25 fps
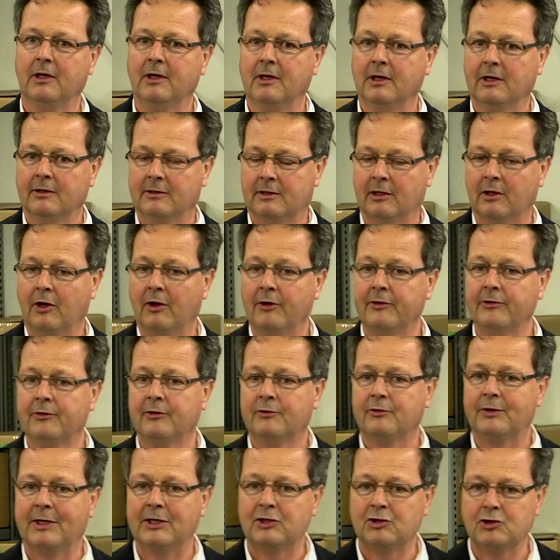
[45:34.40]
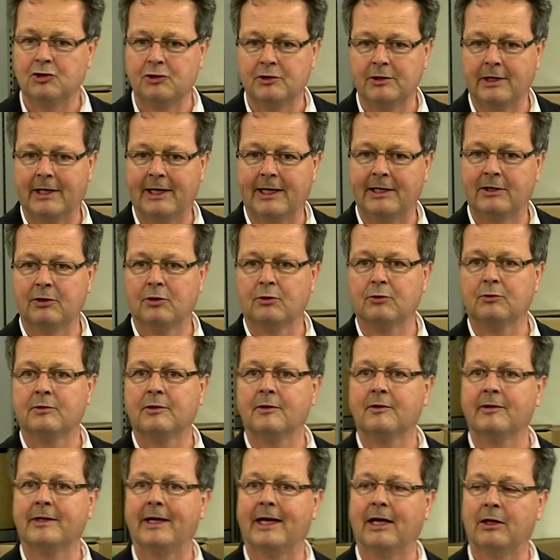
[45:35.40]
The last question I noted
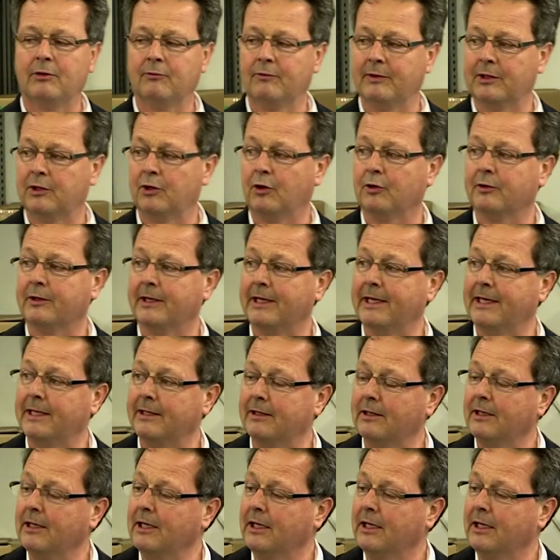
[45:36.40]
down we got in